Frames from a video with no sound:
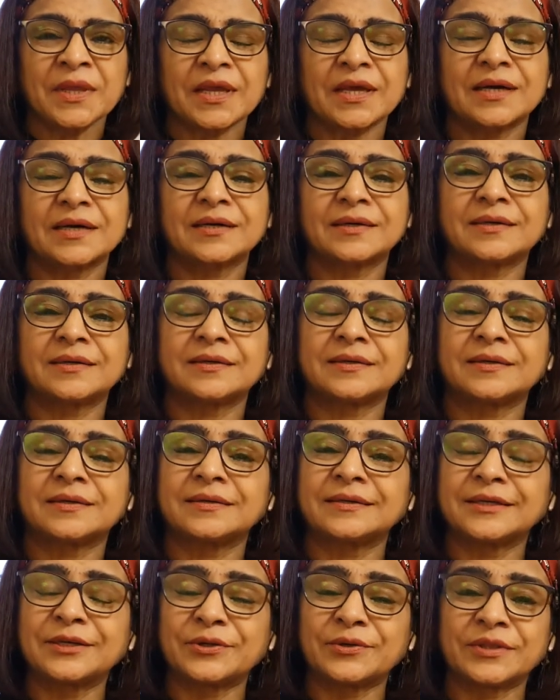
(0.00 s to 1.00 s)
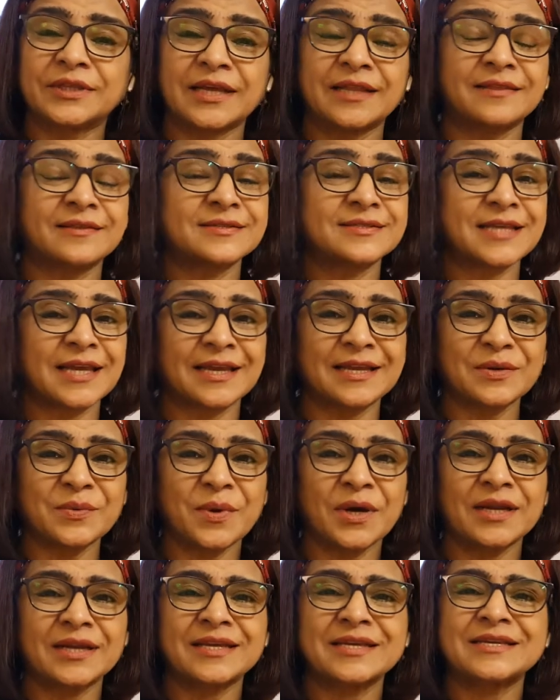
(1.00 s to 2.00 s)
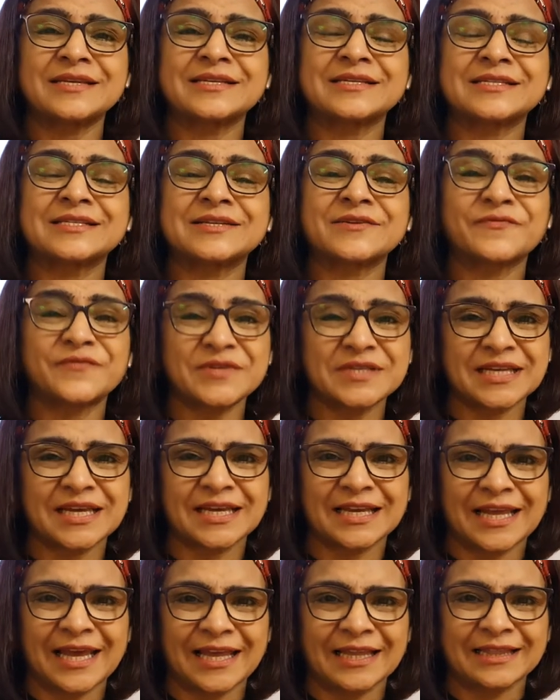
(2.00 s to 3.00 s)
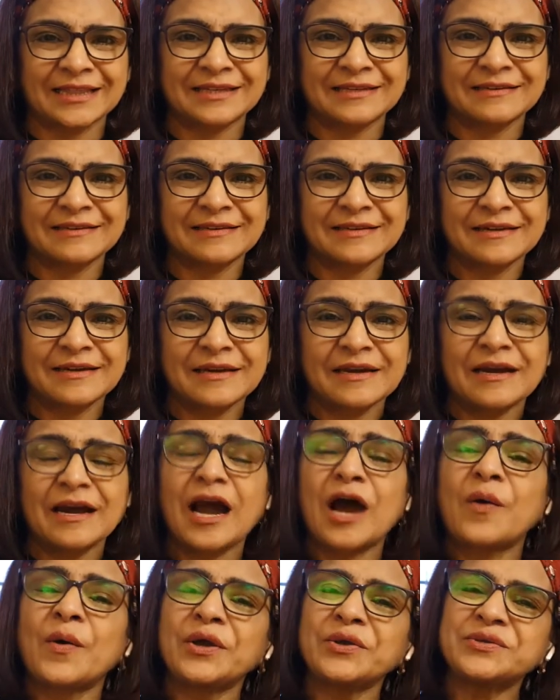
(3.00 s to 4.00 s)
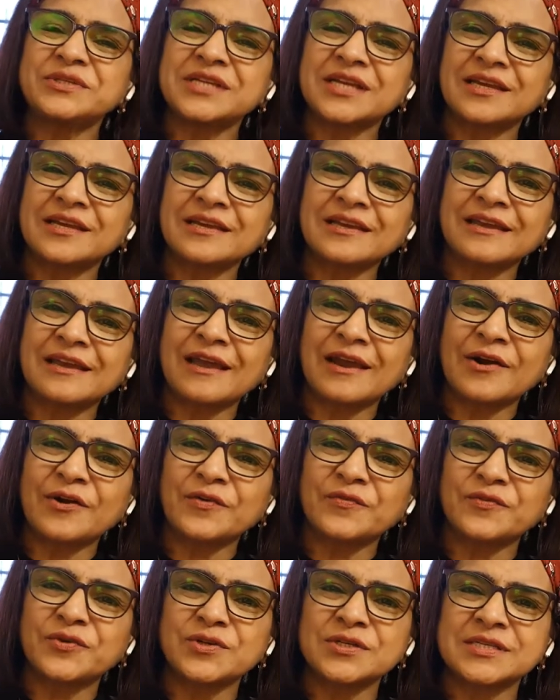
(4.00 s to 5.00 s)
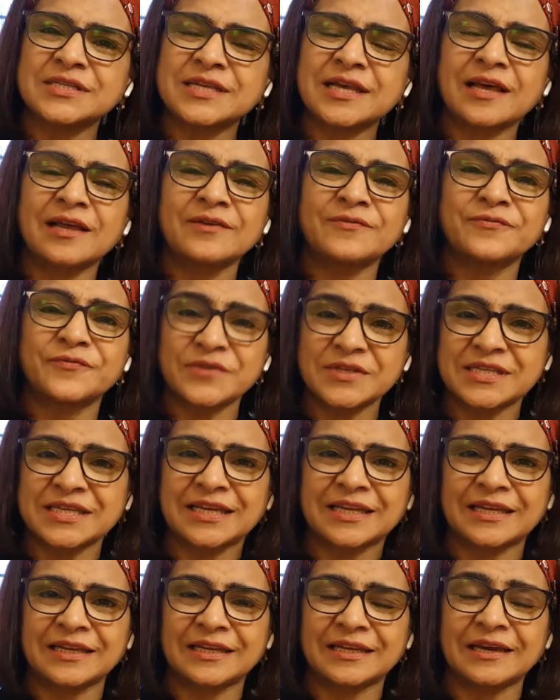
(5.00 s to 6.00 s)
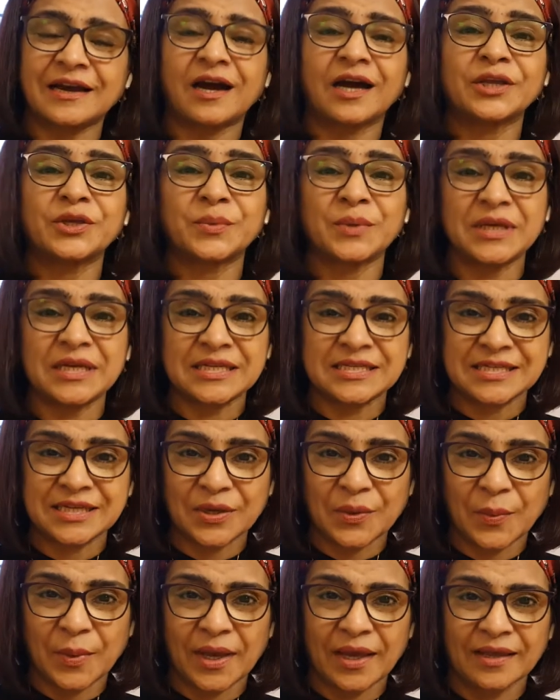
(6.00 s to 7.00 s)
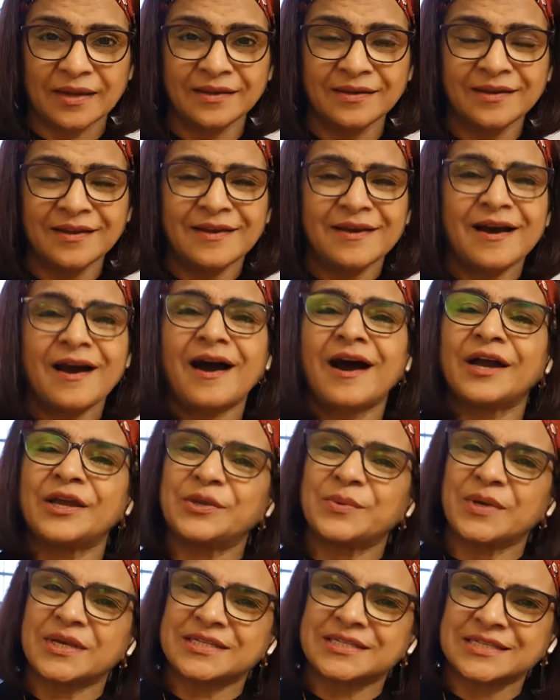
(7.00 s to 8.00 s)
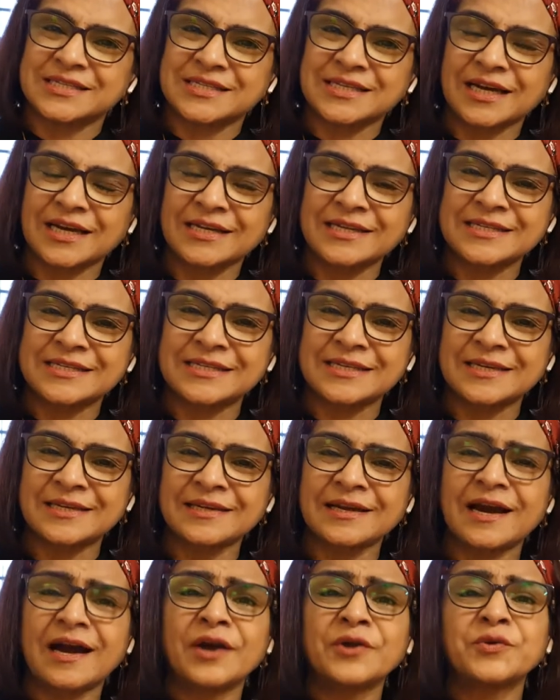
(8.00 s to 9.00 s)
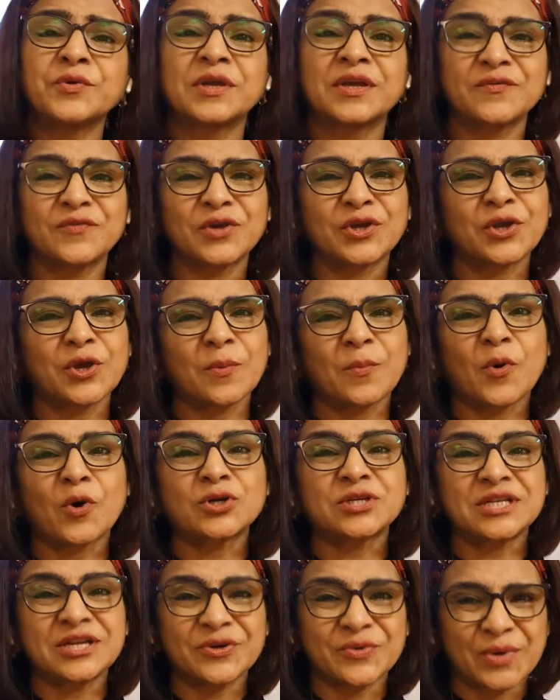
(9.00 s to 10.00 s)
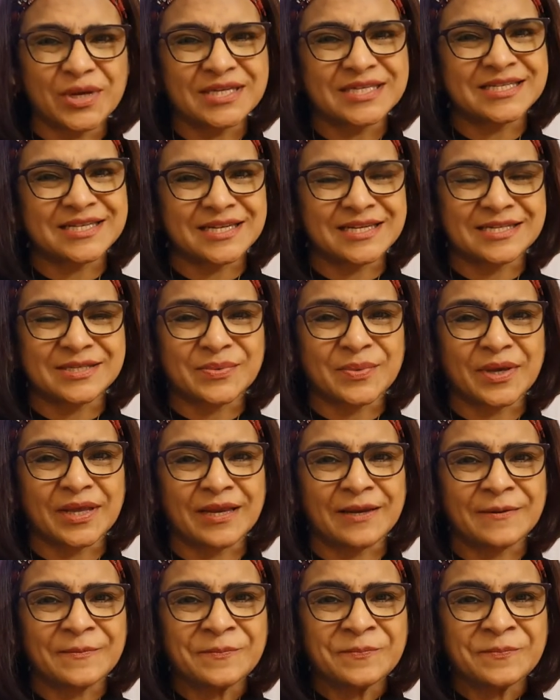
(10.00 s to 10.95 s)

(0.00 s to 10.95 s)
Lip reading: Then the second one is physical health. How are you taking care of yourself physically? Are you eating well? Are you exercising? Are you giving your body rest as well?